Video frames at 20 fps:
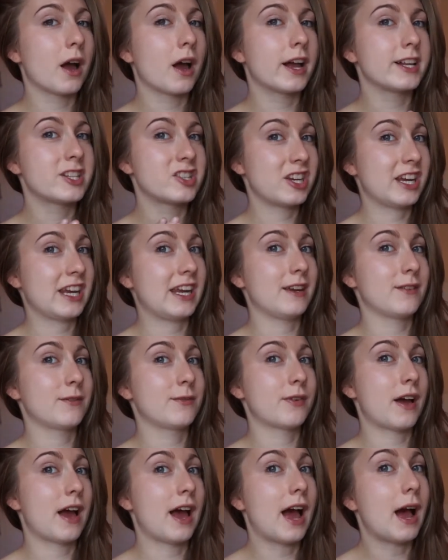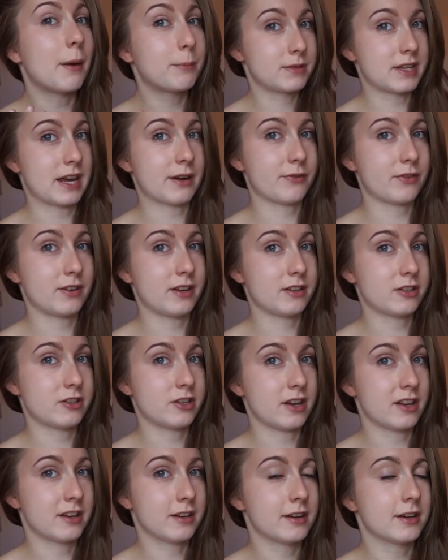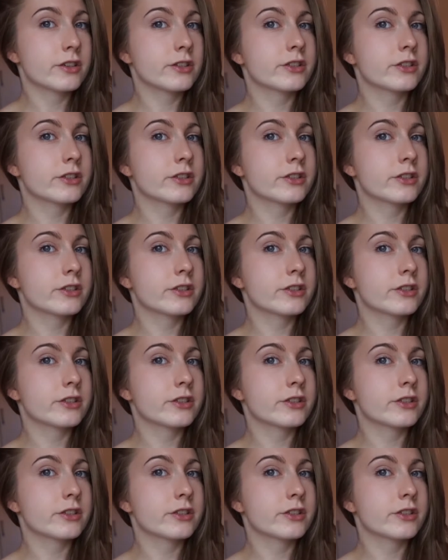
achieve ab definition.